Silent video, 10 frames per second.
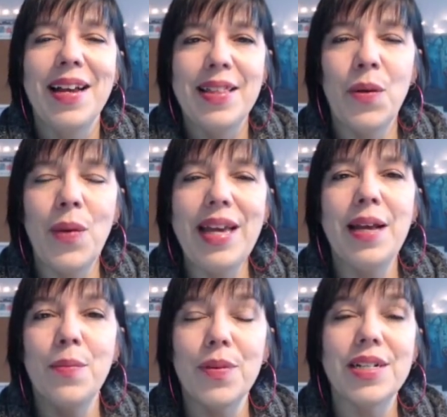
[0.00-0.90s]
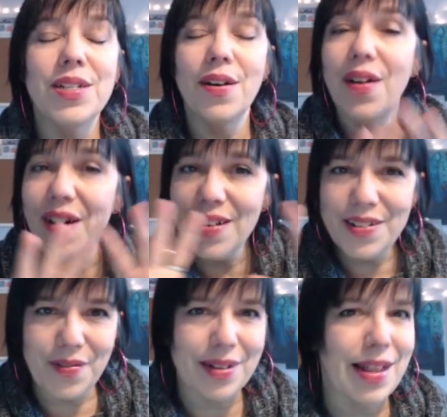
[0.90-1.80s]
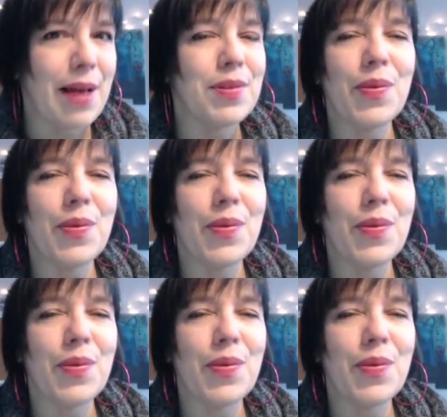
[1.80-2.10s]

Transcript: that we can bring to all of our lives.